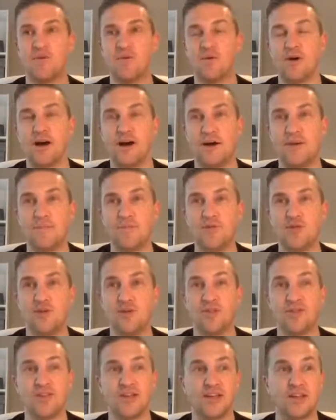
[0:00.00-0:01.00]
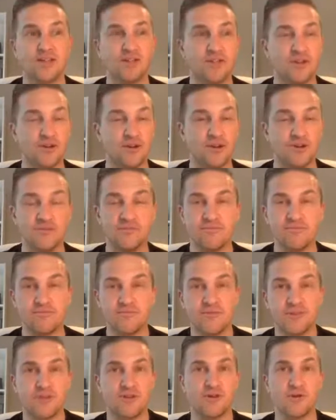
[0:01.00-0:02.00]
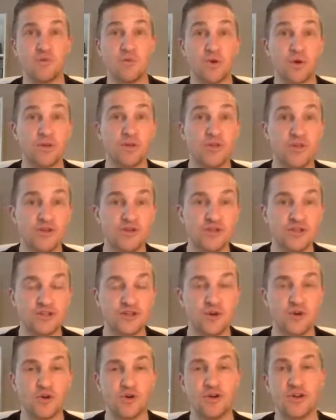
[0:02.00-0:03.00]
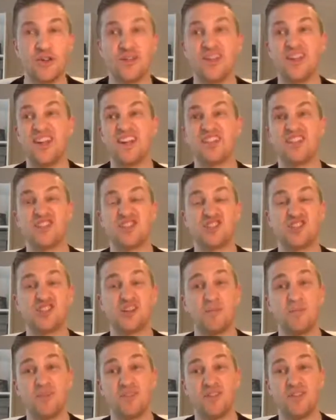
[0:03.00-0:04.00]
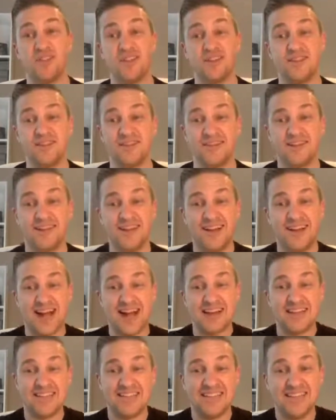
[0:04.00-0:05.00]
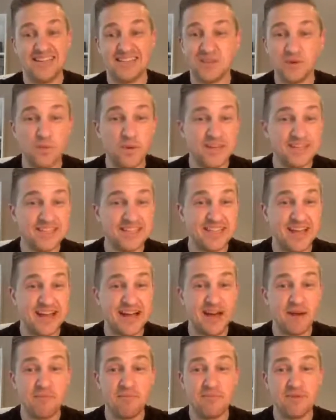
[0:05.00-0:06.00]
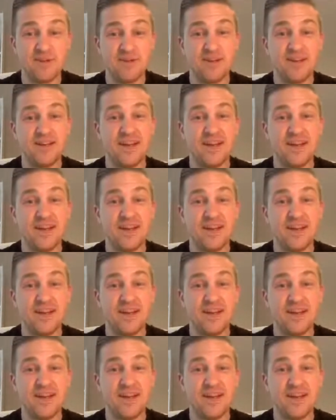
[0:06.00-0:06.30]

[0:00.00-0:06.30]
Um, do you think they're they're worth using, or do you think it's just something that actually it's a waste of time?